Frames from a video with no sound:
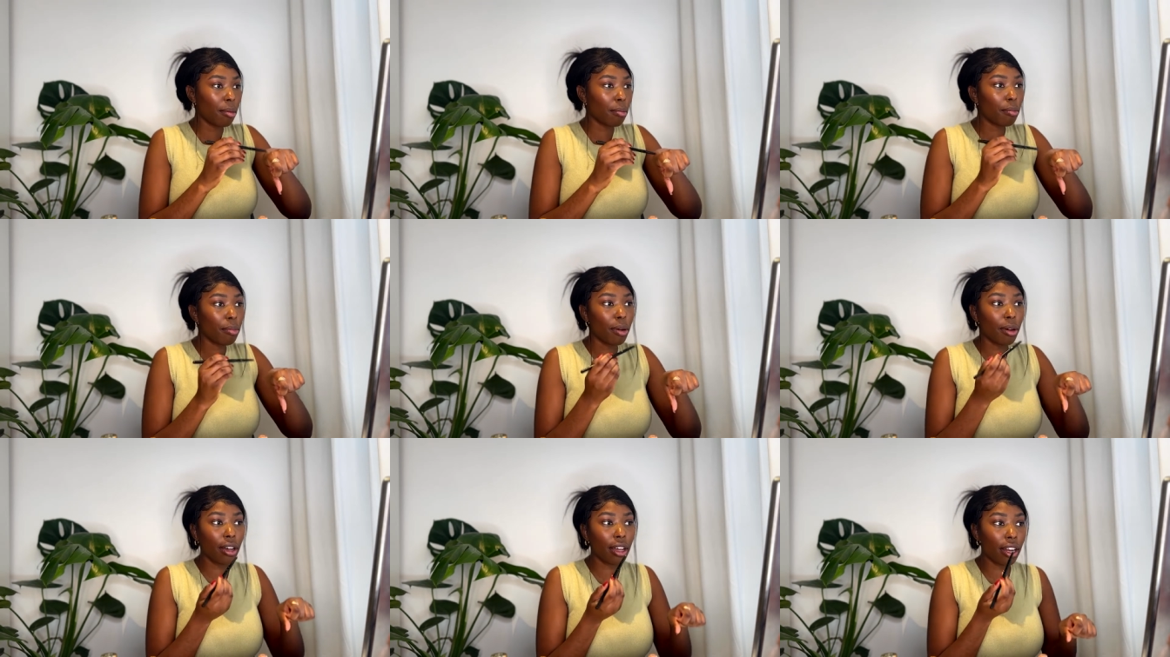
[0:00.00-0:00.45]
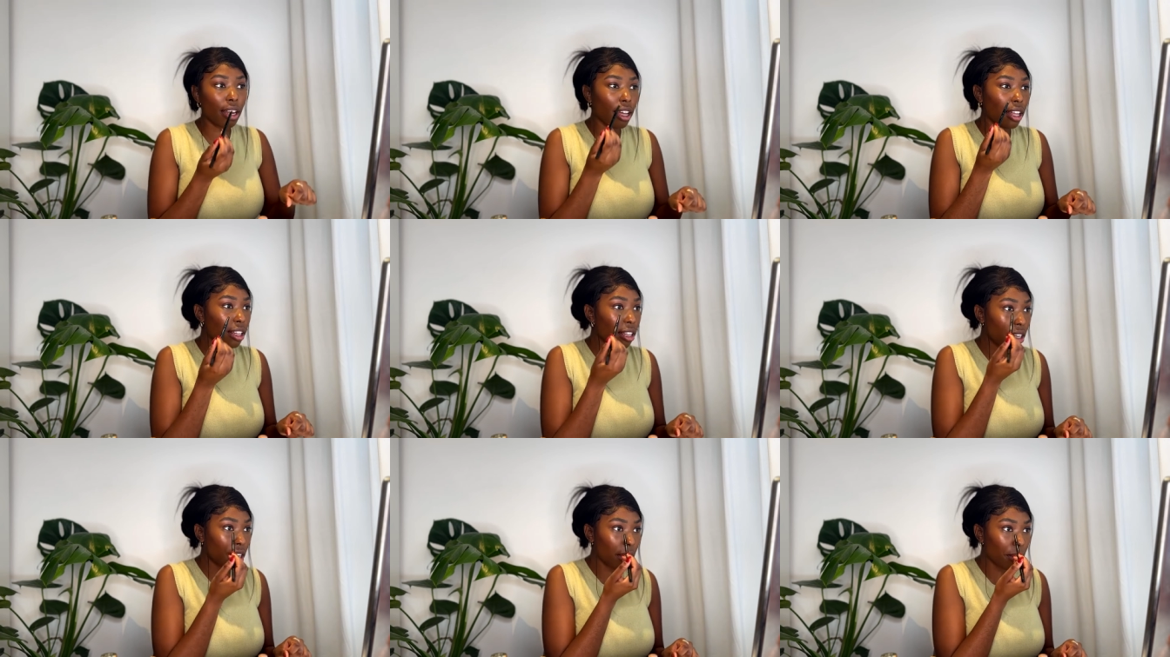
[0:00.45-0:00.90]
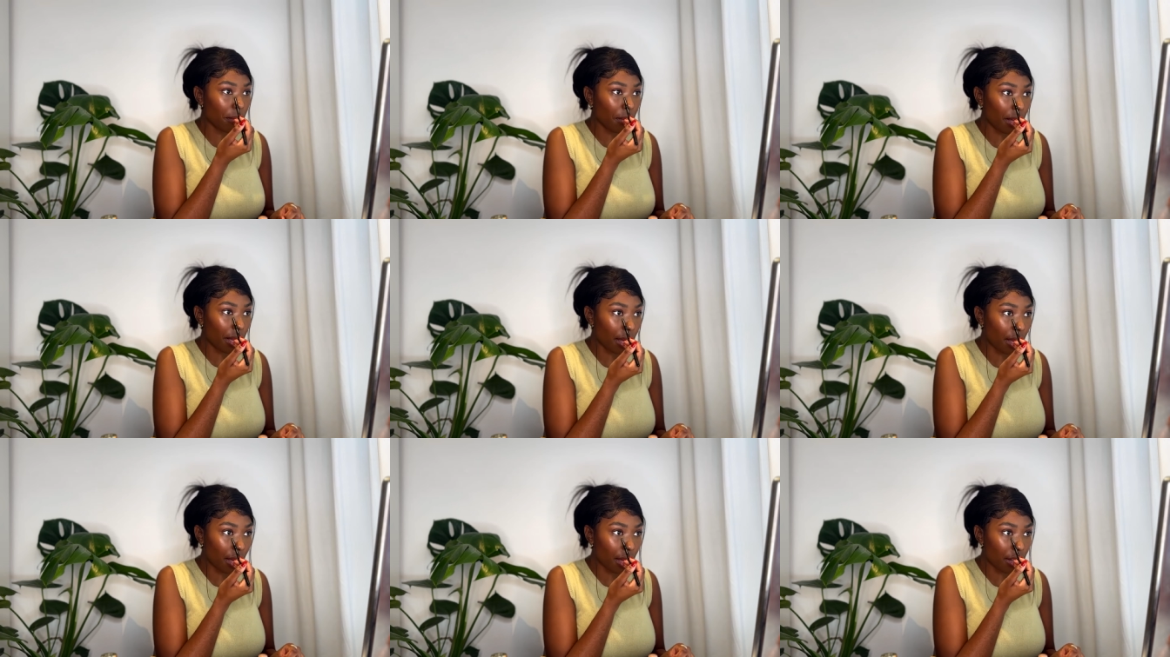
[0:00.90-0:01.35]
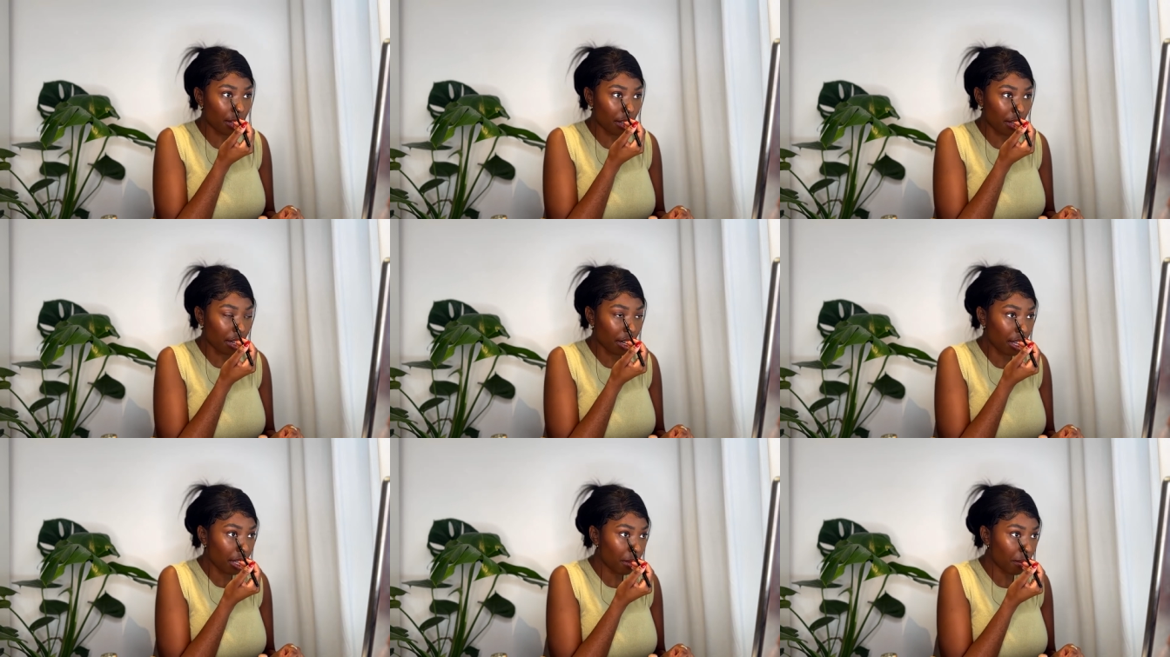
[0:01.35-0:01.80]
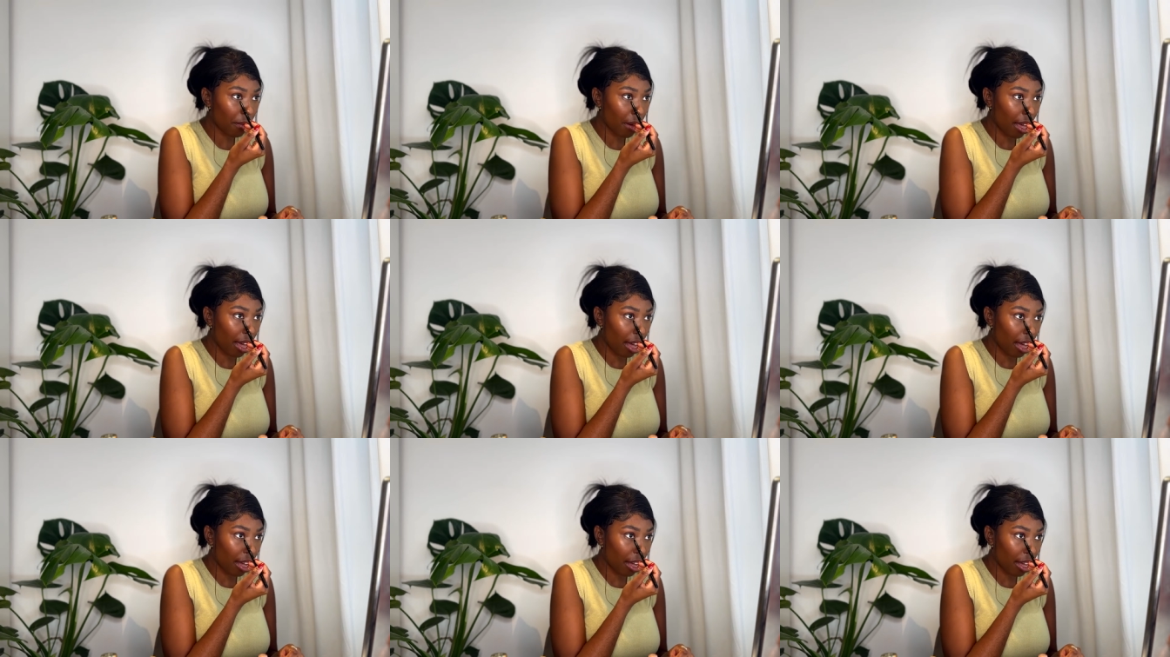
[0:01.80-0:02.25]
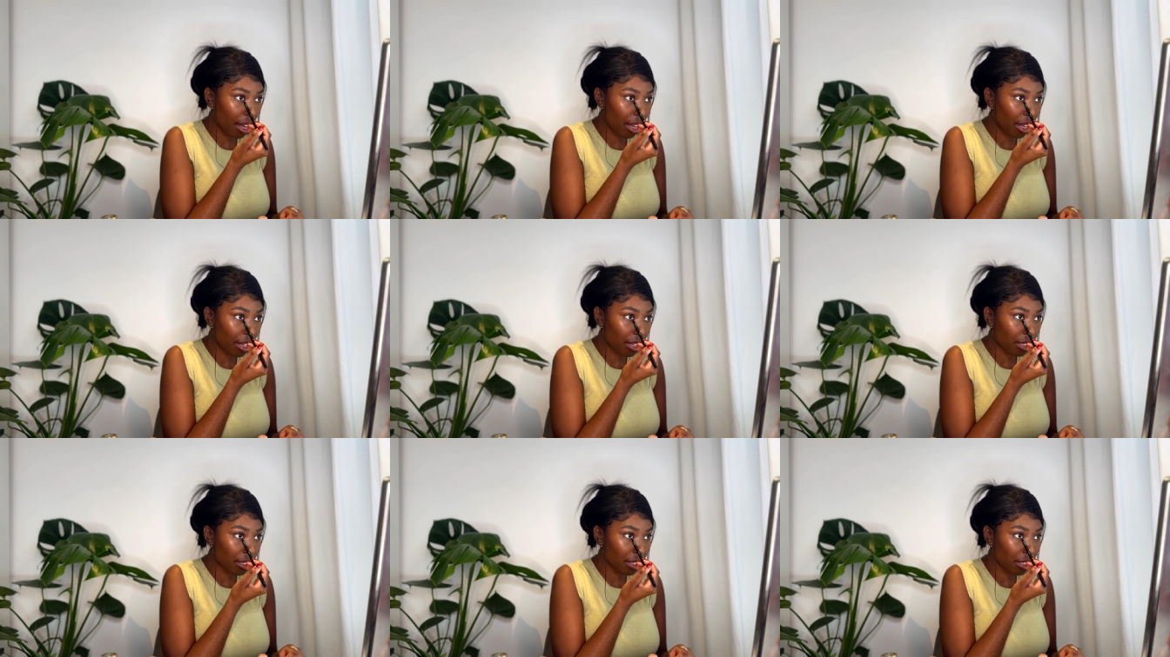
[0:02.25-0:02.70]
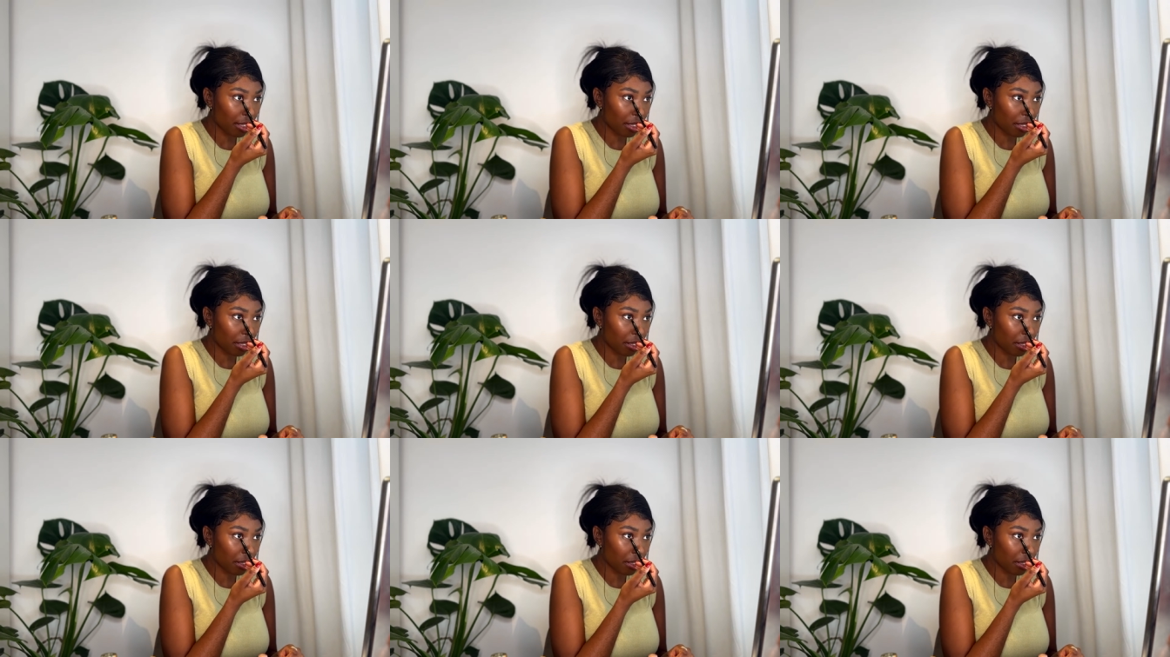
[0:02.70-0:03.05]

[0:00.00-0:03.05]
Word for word: put a little bit underneath my eyes.